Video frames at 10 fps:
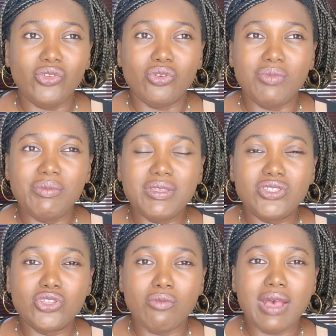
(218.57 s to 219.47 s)
Maybe
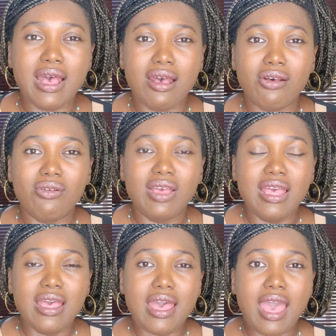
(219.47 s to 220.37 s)
somehow
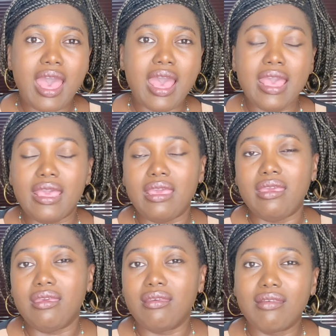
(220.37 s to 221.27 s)

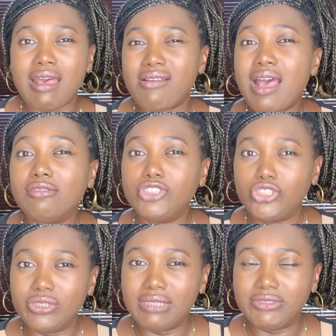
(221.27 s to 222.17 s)
I'll
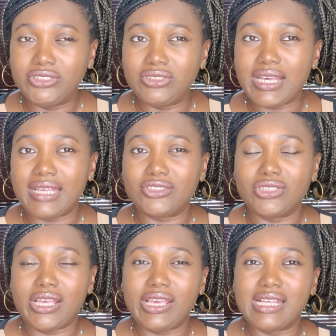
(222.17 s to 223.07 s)
show them to you guys
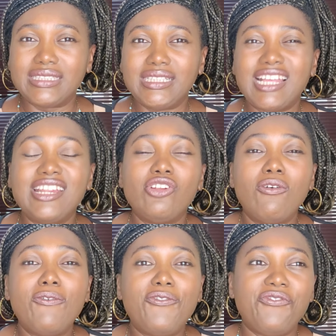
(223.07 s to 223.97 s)
so that you can see, and they
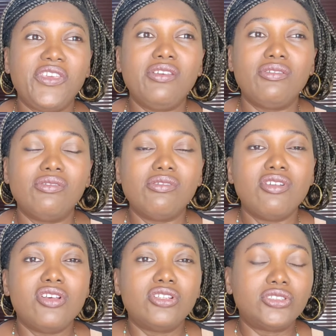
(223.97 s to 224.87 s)
don't feel
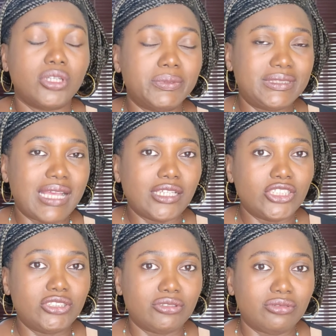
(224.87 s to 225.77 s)

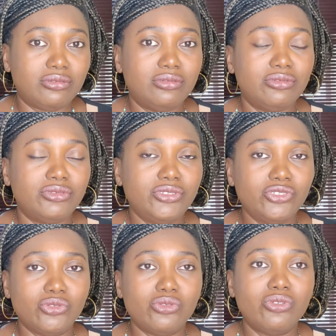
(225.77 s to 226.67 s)
substantial,
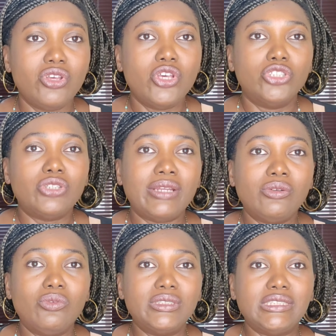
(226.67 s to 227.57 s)
So I
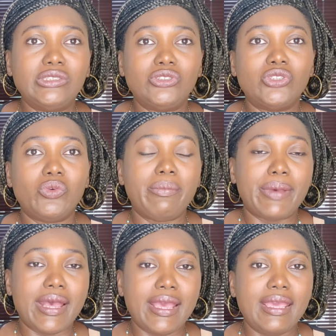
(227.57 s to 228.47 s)
don't want a situation
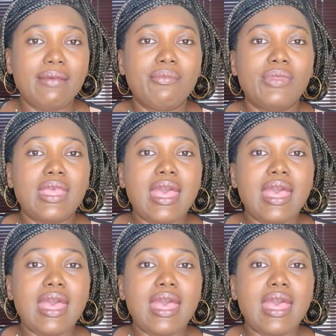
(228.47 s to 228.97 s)
whereby